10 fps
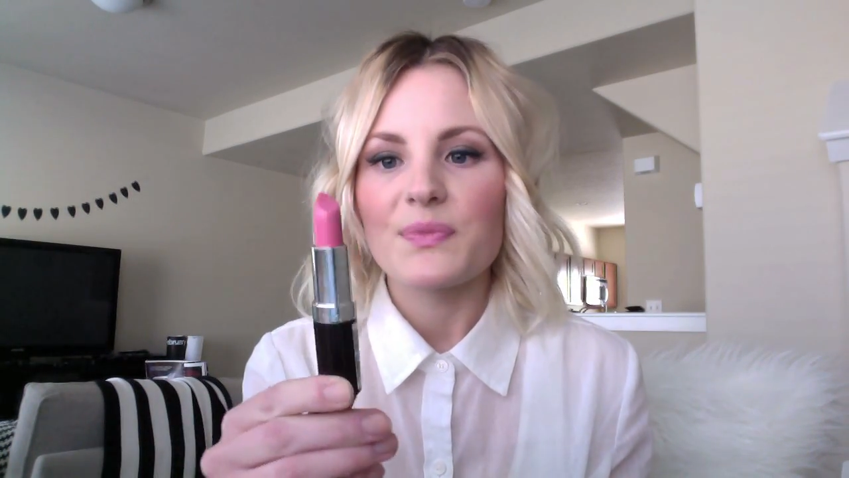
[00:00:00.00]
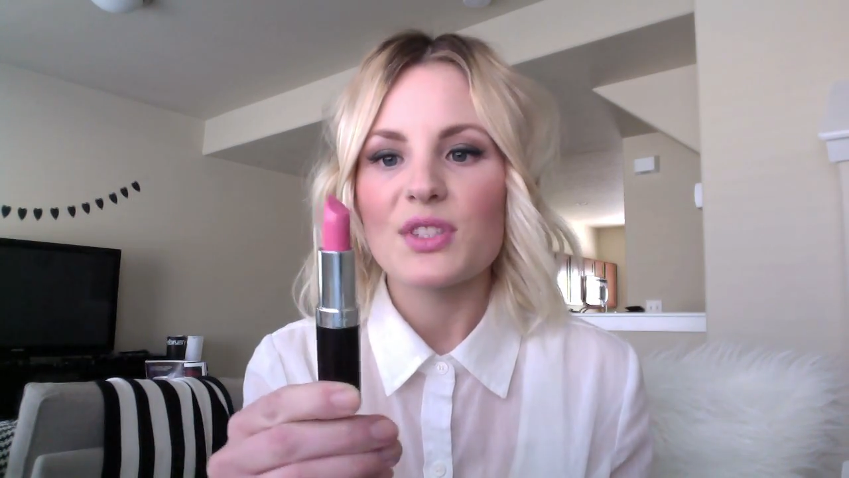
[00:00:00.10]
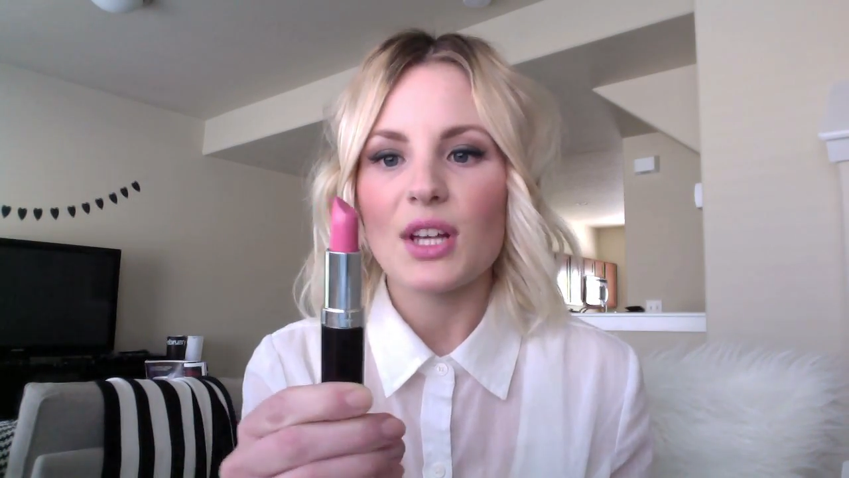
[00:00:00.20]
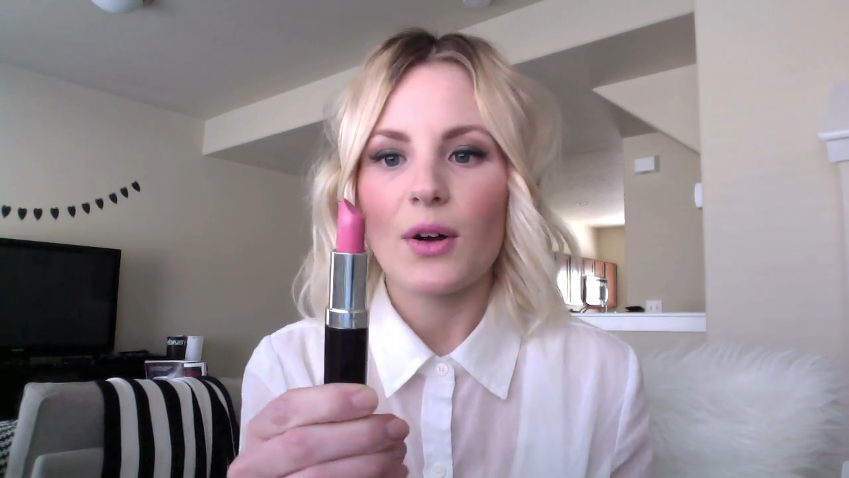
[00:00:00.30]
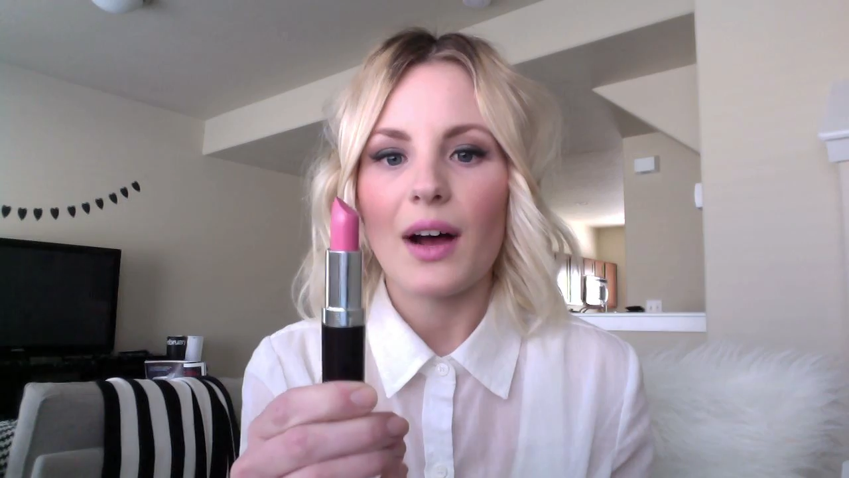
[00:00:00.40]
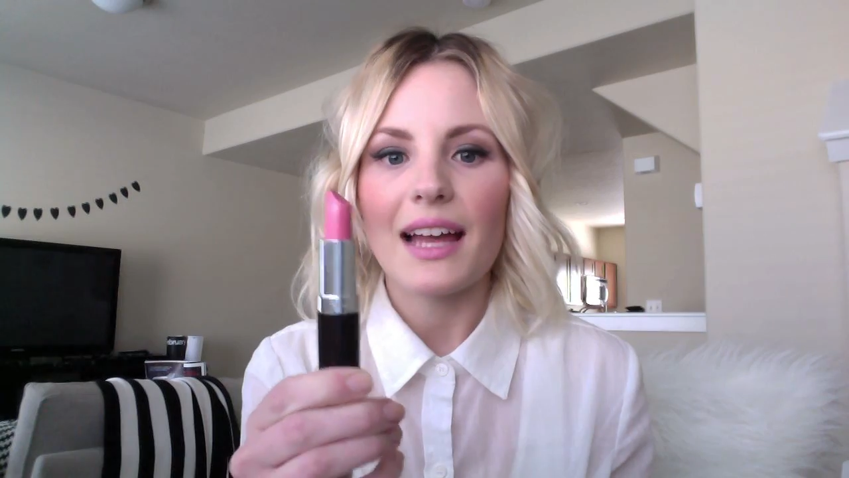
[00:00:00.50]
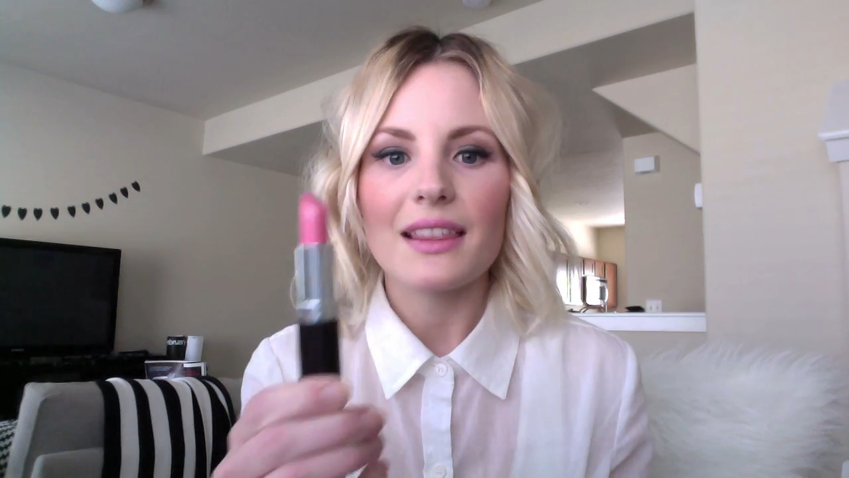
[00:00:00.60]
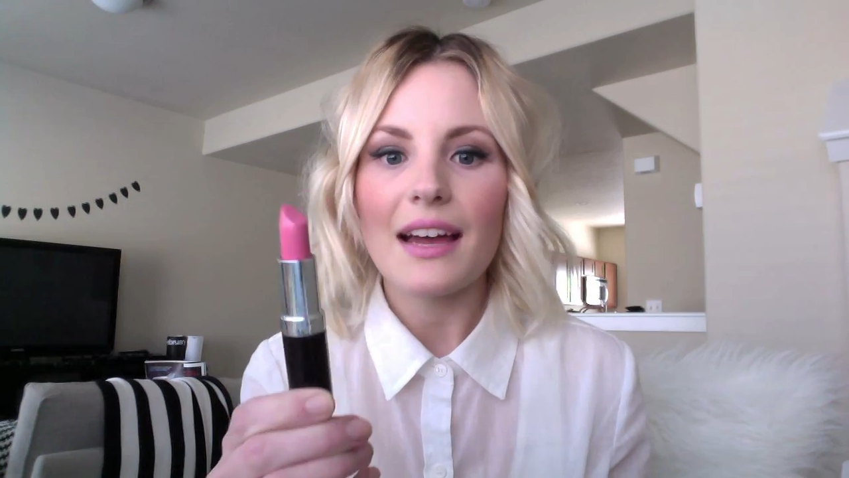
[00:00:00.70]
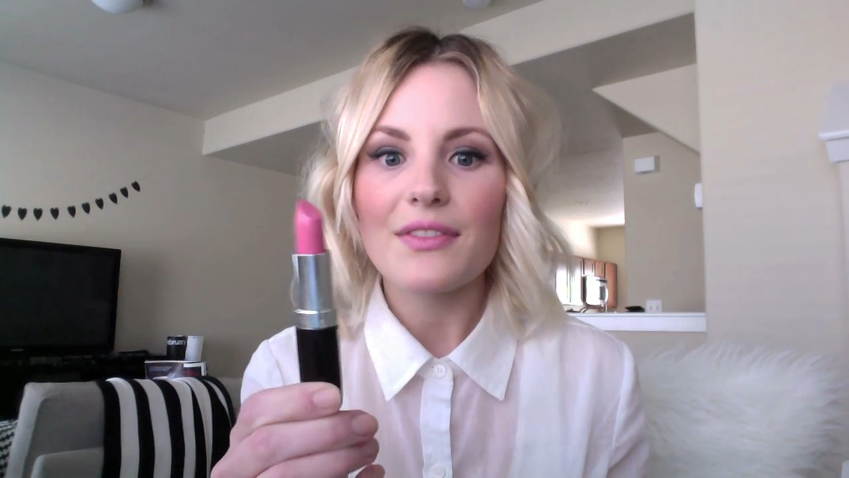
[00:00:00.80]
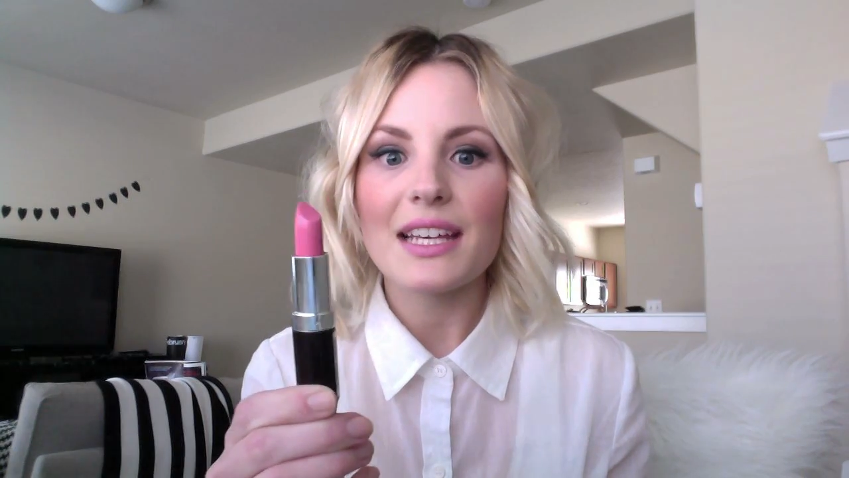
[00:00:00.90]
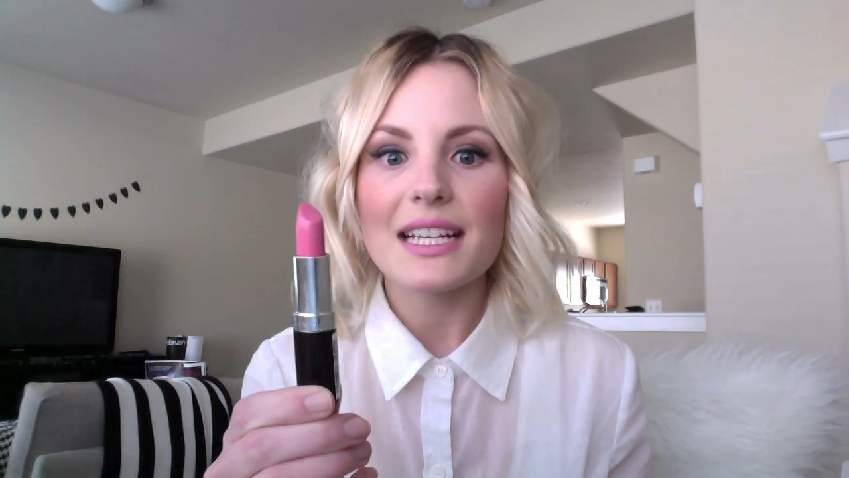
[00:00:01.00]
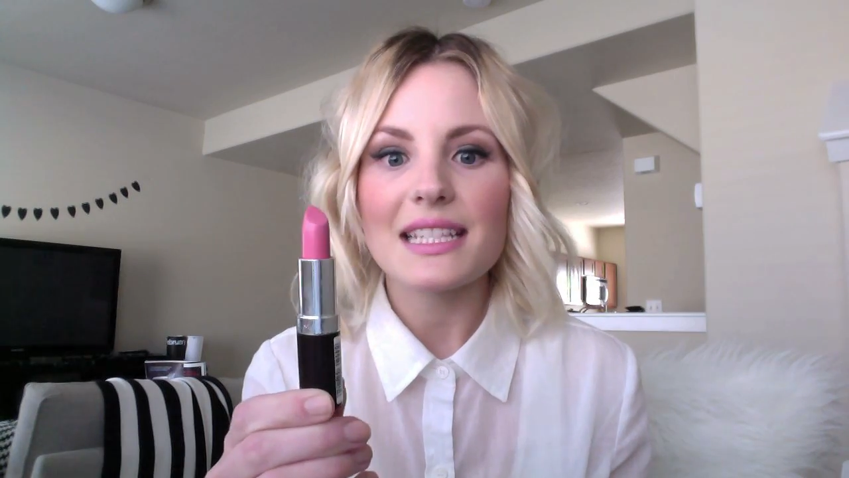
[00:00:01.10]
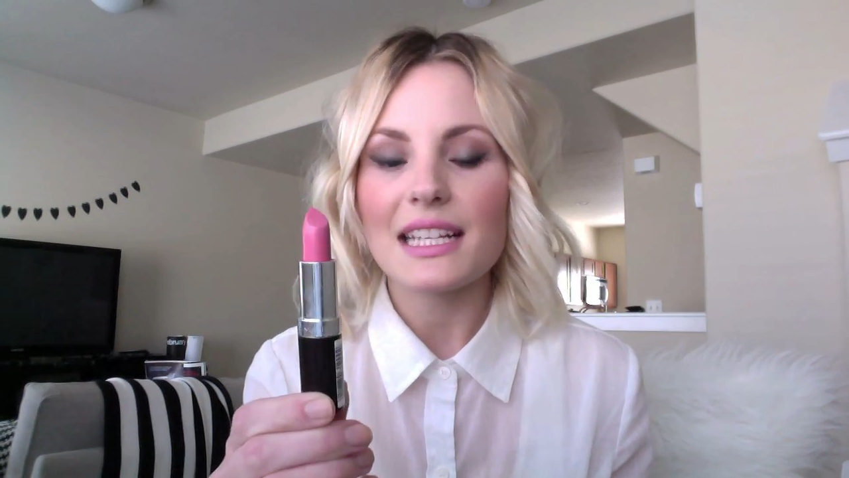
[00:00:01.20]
So I love this.